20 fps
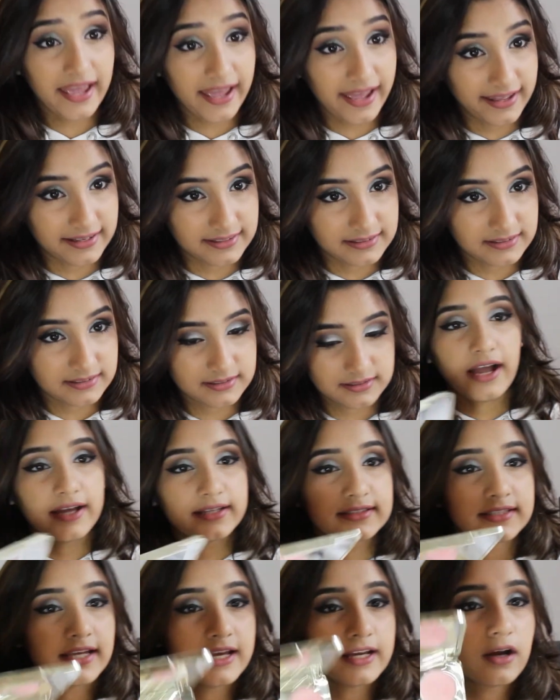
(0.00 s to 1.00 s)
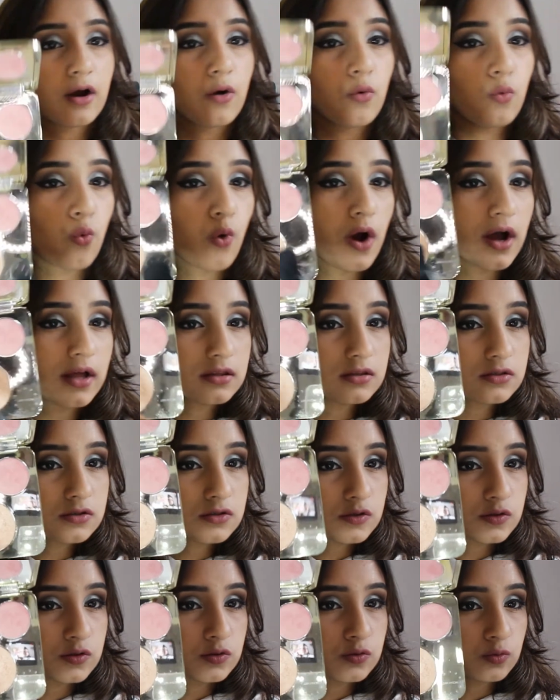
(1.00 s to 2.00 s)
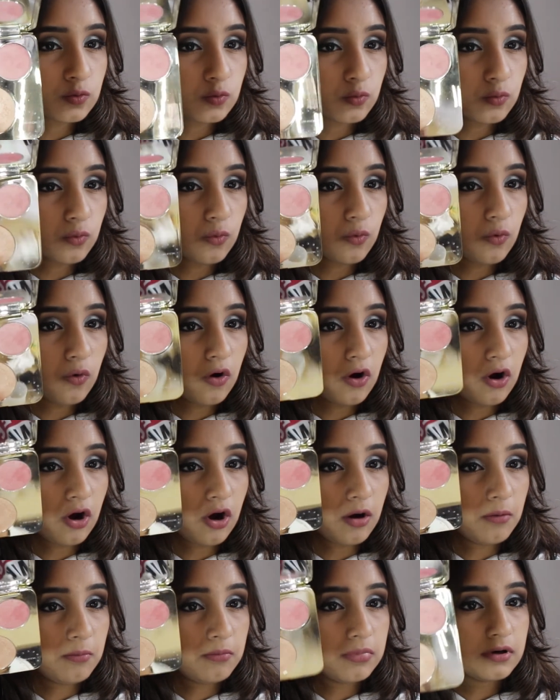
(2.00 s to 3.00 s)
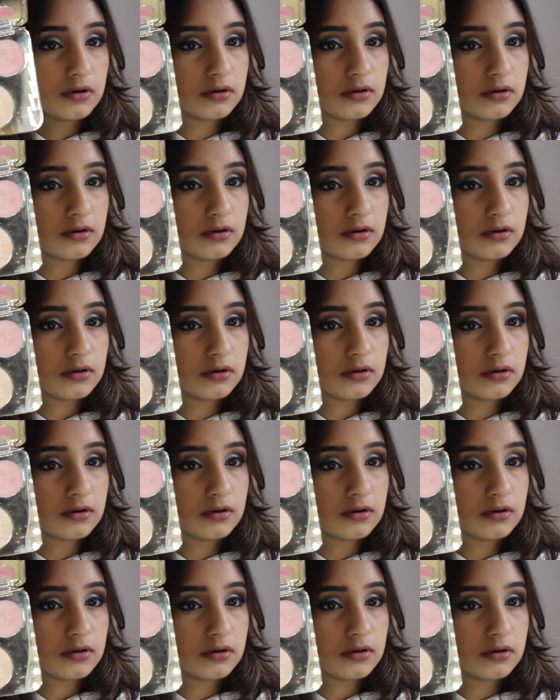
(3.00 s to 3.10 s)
and I take one swab